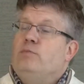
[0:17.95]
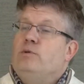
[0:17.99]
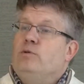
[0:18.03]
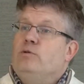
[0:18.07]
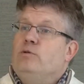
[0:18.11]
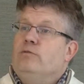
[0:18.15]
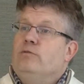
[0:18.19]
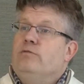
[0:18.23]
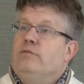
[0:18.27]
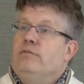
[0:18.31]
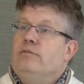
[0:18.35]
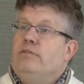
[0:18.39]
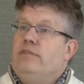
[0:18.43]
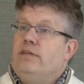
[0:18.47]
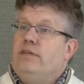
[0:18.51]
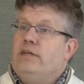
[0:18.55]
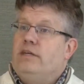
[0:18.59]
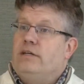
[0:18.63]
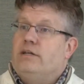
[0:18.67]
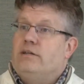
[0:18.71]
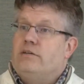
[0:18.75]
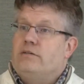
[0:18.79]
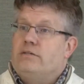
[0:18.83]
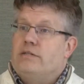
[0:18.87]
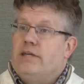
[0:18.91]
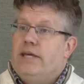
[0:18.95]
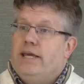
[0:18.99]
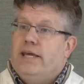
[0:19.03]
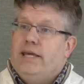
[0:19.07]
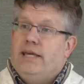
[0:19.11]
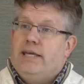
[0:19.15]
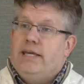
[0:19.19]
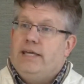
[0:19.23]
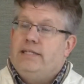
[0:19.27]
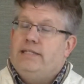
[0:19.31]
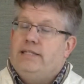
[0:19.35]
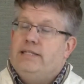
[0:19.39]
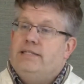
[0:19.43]
beautiful theaters.
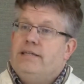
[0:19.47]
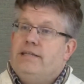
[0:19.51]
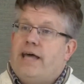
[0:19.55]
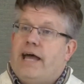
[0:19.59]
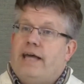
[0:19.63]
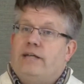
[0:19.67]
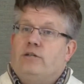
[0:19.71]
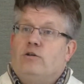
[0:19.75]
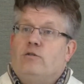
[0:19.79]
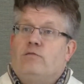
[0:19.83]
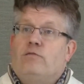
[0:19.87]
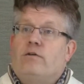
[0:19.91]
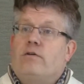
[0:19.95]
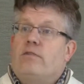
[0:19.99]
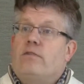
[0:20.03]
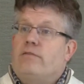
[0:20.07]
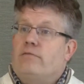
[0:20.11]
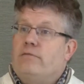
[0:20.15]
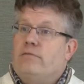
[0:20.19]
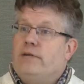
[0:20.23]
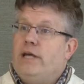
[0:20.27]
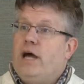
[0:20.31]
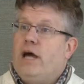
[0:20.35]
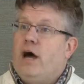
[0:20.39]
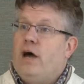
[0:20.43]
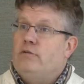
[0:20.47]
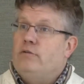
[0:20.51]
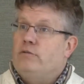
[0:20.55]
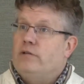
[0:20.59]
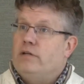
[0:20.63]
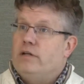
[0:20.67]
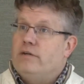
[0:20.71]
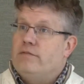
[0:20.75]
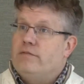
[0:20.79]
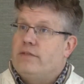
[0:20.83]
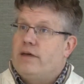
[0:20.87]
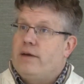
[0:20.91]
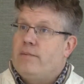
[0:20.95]
He designed over 300
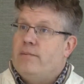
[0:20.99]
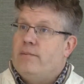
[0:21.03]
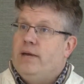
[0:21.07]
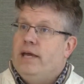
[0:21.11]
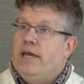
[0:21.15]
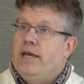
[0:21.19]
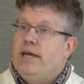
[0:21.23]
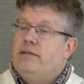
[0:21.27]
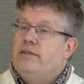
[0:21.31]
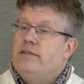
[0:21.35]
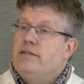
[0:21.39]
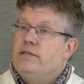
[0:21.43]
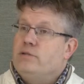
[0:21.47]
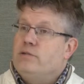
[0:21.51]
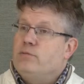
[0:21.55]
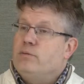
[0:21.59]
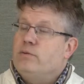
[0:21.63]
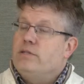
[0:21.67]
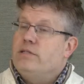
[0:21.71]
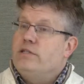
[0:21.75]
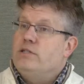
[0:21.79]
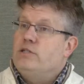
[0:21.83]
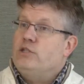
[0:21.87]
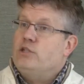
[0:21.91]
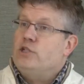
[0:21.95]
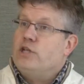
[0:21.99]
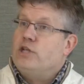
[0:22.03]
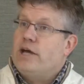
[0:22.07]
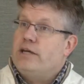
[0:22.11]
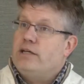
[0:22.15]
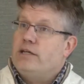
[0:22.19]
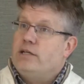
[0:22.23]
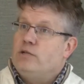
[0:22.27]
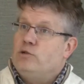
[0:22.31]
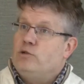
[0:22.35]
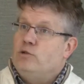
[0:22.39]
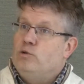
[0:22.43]
of them. This was his shining